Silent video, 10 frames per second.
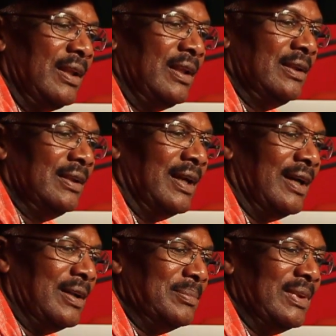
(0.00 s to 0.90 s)
he
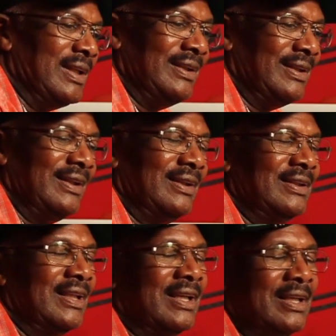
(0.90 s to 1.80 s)

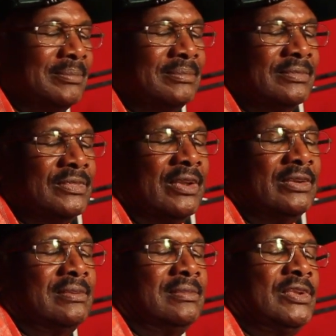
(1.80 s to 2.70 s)
were
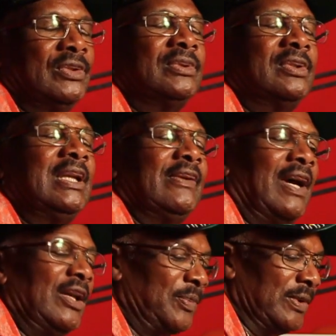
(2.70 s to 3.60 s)
due to leave
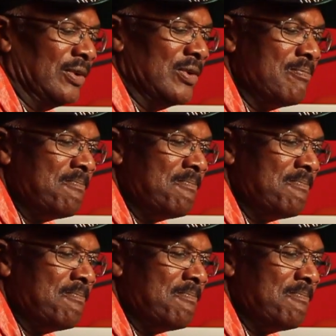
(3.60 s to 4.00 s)
hospital.